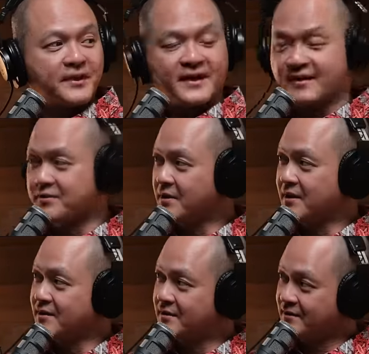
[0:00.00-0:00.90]
doing that as
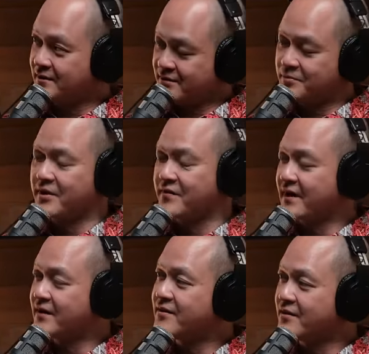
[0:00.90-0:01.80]
well. Yeah, you know, yeah. It's mm. one of
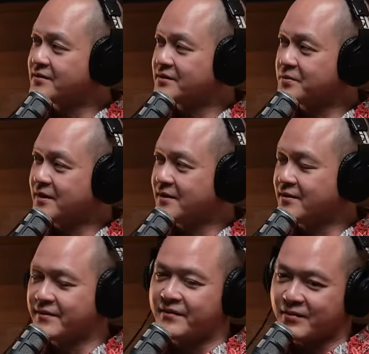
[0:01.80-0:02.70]
their ethos as well.
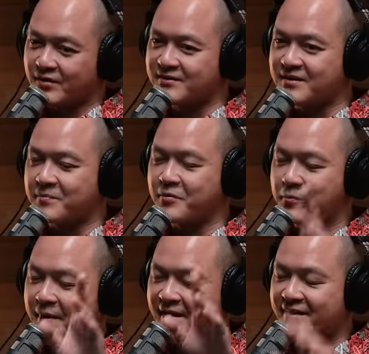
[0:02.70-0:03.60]
You know, yeah. they've gotten some
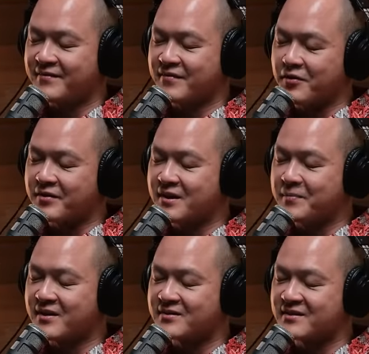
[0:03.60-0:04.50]
blowback in Florida
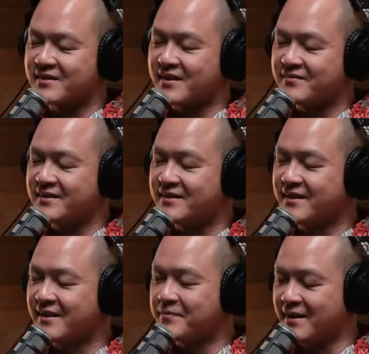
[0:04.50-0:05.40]
because of the governor
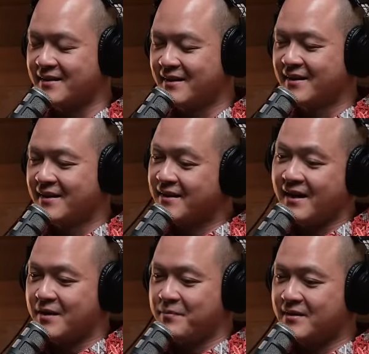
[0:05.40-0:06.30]
there. But
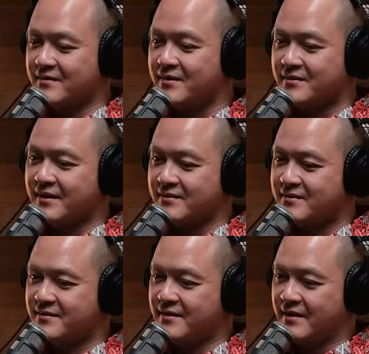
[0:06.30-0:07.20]
yeah, I mean, you know,
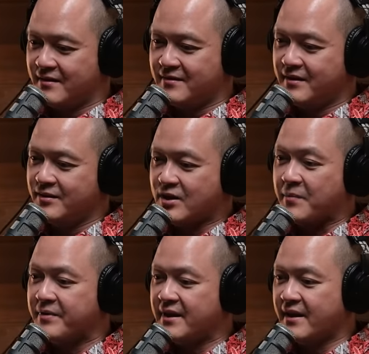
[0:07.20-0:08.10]
that's each
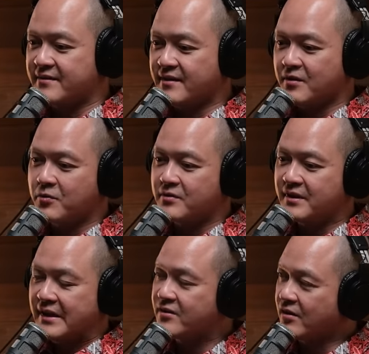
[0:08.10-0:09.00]
company has their own
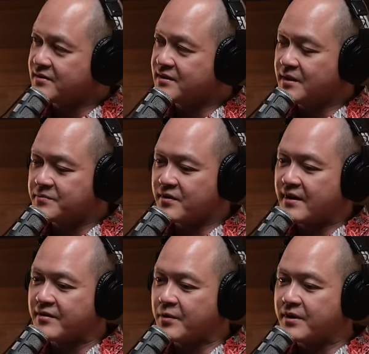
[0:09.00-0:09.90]
ethos in terms of
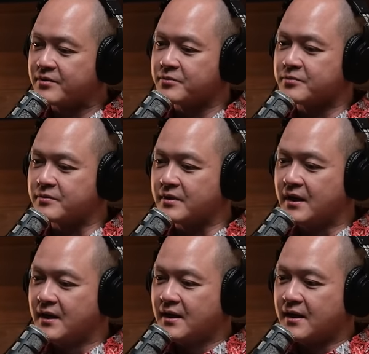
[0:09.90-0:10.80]
how they want to,
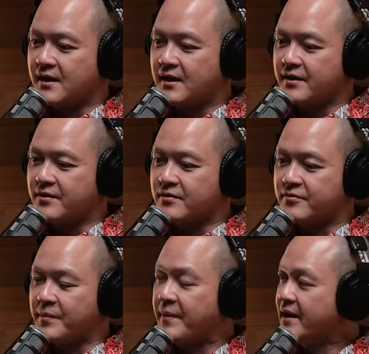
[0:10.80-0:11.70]
uh, you know,
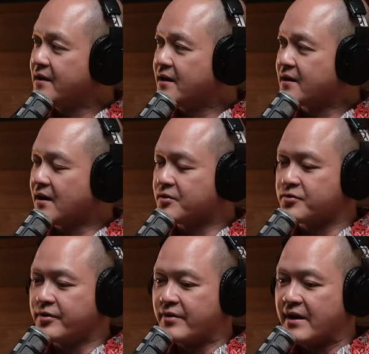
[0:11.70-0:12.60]
remain uh,
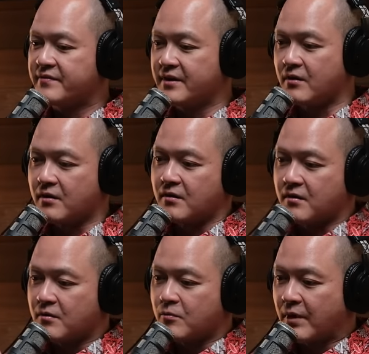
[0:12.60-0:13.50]
culturally relevant or,
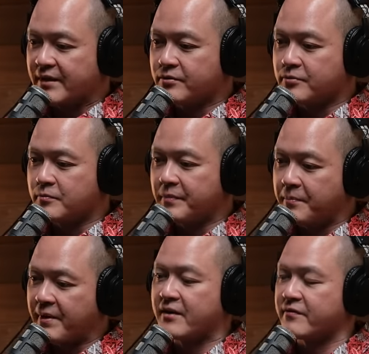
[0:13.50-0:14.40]
or want to
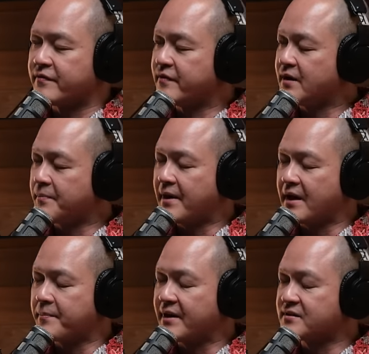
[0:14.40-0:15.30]
be part of uh,
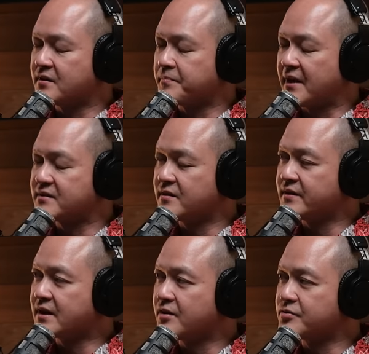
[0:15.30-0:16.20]
part and parcel parcel
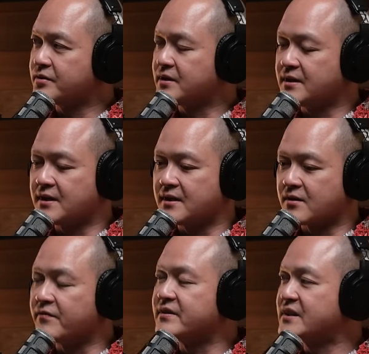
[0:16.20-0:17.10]
of the cultural uh,
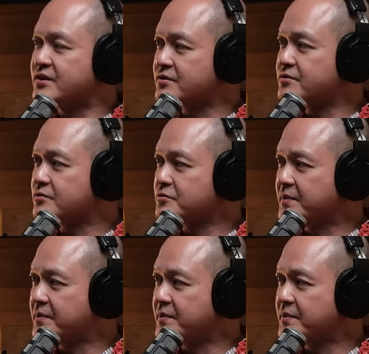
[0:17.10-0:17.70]
conversation, so to